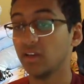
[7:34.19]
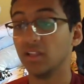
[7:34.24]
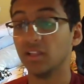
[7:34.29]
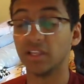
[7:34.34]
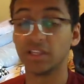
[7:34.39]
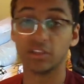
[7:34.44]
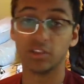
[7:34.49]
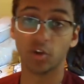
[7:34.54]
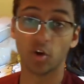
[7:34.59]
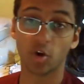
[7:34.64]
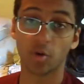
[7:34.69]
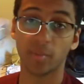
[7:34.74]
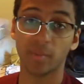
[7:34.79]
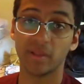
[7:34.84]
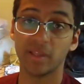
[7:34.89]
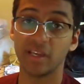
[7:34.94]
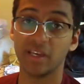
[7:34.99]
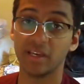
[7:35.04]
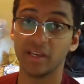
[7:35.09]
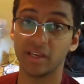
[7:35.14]
Like
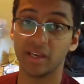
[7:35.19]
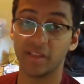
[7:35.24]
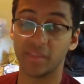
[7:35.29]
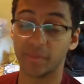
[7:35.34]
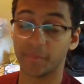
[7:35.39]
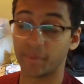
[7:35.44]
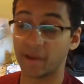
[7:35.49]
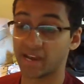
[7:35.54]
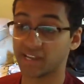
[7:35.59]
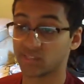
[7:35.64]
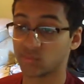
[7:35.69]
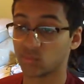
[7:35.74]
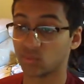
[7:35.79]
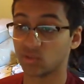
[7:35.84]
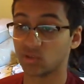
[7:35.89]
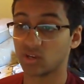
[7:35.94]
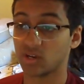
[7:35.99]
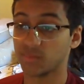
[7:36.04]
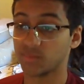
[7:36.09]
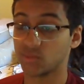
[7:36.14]
normally in the past
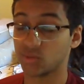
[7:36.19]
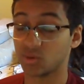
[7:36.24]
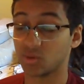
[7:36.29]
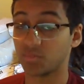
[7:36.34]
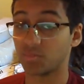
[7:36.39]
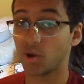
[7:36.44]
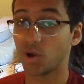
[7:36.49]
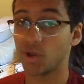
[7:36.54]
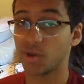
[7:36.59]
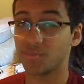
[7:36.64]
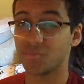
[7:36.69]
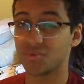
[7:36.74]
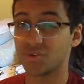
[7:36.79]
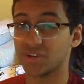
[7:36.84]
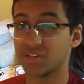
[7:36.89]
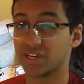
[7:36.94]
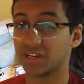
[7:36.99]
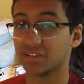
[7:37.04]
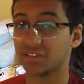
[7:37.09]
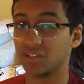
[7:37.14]
World Cups, you could probably
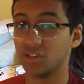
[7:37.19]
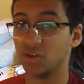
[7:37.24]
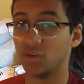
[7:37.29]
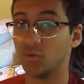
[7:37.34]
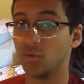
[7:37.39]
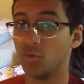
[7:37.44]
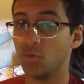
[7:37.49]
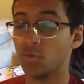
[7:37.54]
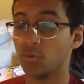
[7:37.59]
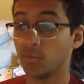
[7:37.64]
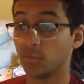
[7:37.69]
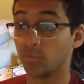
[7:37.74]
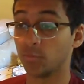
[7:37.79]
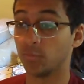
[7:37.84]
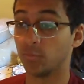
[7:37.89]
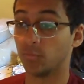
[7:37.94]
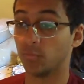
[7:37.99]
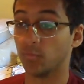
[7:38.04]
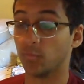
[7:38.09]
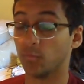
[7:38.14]
predict who
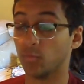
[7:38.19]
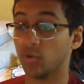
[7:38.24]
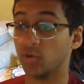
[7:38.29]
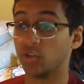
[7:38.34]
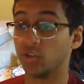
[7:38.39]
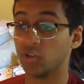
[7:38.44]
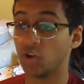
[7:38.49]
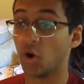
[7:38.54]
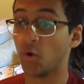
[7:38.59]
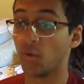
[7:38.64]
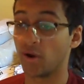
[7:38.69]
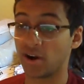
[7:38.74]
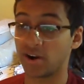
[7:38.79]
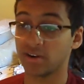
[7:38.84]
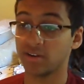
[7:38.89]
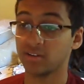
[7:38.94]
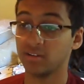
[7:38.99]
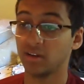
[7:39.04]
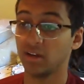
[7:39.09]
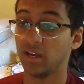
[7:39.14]
would go
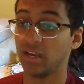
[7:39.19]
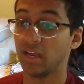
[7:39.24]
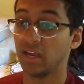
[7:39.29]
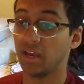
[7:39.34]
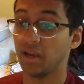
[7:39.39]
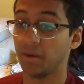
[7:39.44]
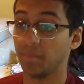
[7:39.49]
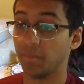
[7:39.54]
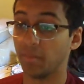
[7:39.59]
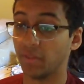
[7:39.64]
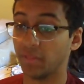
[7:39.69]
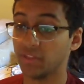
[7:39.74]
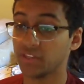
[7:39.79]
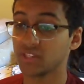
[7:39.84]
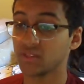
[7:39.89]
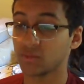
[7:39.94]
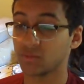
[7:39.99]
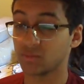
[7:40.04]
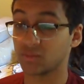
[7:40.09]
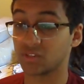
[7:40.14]
on, but
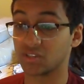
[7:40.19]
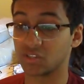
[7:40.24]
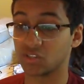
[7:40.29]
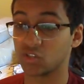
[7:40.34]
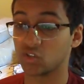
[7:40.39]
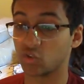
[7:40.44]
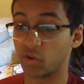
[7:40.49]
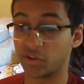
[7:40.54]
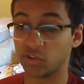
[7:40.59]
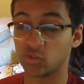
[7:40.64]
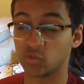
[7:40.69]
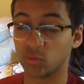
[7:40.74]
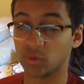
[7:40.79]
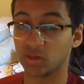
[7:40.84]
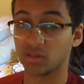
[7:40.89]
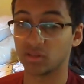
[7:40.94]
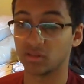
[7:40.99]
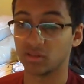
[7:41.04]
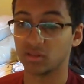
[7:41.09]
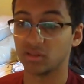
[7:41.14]
this one was a strange
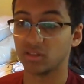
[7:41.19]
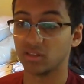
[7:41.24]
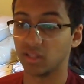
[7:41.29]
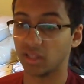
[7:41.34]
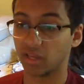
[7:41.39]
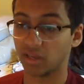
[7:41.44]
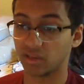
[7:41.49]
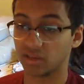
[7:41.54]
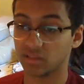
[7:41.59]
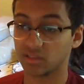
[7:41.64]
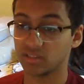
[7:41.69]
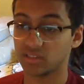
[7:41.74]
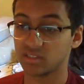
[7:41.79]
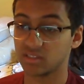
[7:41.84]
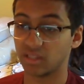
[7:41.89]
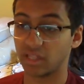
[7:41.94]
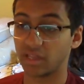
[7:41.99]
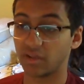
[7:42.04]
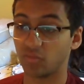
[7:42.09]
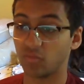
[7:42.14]
one. Like
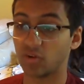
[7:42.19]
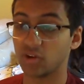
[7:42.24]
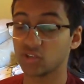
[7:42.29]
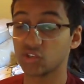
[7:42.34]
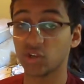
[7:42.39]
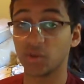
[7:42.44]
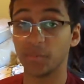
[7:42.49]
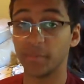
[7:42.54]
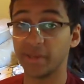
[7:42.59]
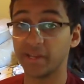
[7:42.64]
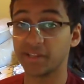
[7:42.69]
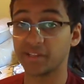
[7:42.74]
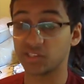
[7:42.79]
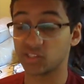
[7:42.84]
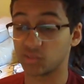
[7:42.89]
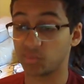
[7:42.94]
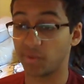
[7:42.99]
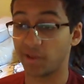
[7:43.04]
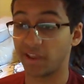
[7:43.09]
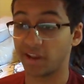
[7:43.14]
it's like Russia beating
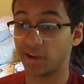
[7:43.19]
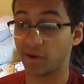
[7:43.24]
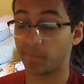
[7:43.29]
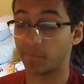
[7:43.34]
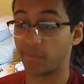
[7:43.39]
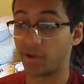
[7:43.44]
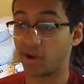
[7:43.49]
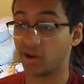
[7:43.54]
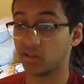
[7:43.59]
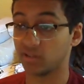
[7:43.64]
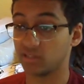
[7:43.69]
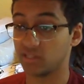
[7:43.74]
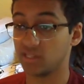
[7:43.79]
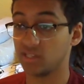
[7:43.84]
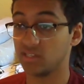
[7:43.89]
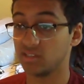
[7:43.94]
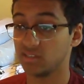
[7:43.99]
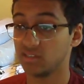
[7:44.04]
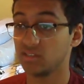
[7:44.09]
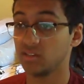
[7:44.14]
Spain on
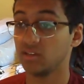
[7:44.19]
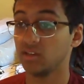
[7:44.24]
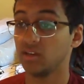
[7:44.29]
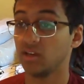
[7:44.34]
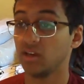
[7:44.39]
penalties,